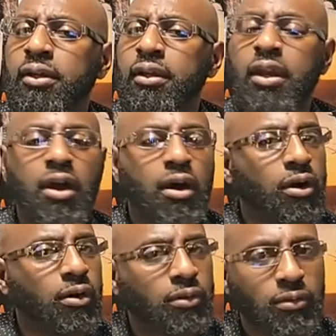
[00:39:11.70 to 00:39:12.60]
No.
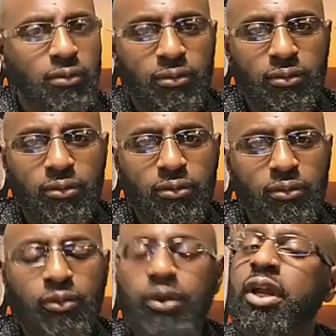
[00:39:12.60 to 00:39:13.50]

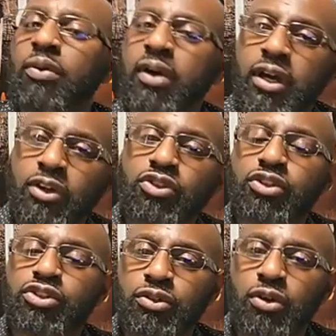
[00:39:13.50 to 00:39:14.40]
We know what
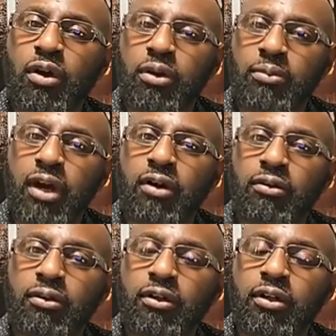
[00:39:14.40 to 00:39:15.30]
countries you're talking about.
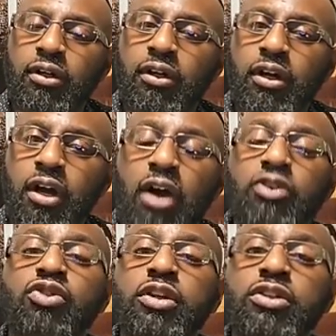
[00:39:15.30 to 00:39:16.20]

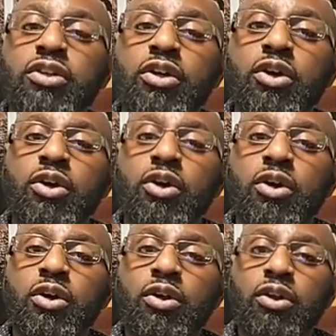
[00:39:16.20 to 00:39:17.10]
Countries
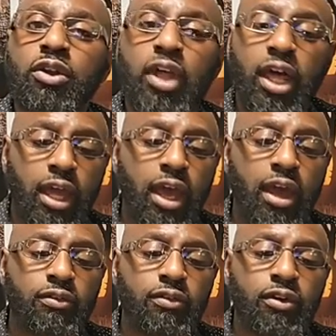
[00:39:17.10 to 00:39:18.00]
that
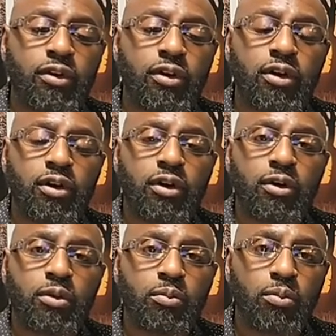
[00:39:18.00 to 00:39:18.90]
have
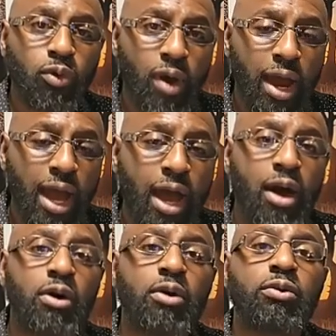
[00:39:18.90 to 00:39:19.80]

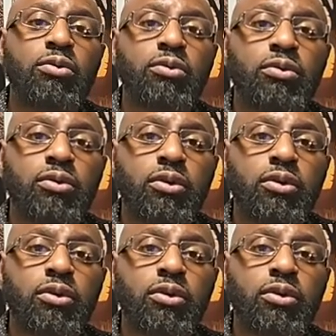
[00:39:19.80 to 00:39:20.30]
brown,